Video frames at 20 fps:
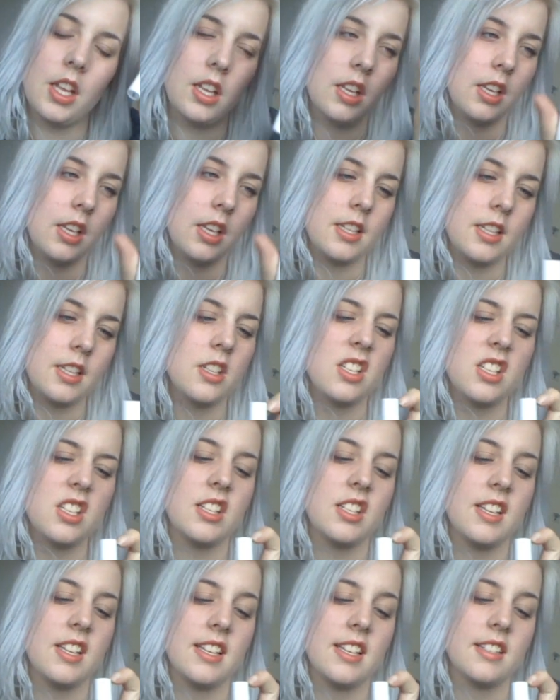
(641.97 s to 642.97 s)
it
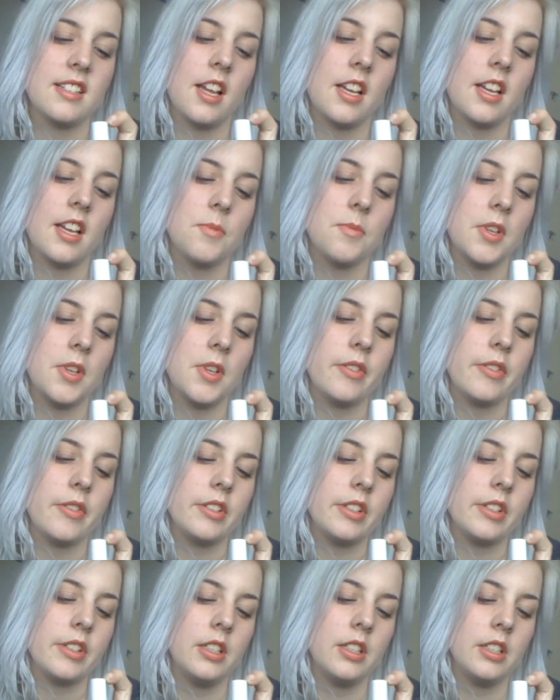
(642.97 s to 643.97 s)
just says Lash
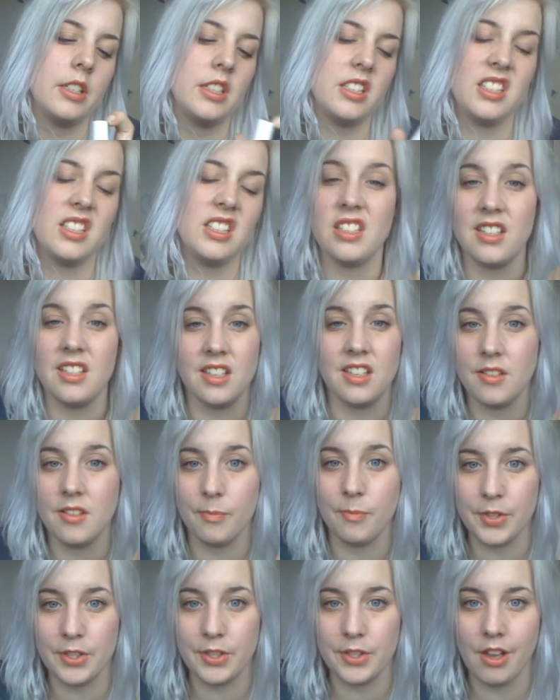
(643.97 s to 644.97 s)
Build
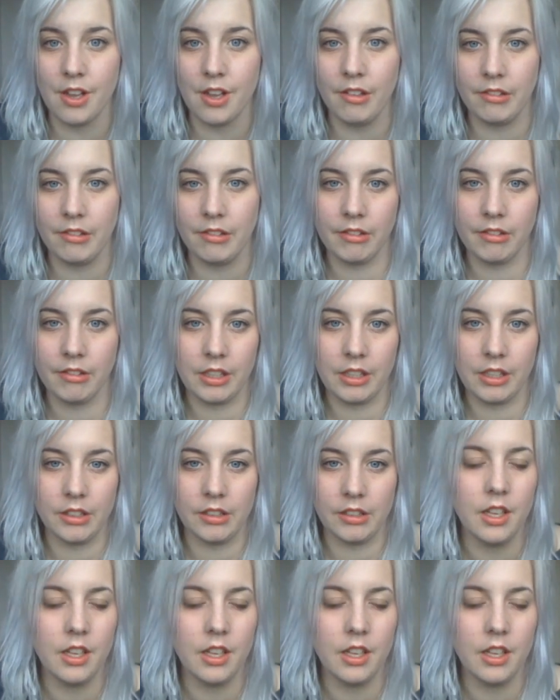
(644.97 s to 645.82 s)
Mascara on it.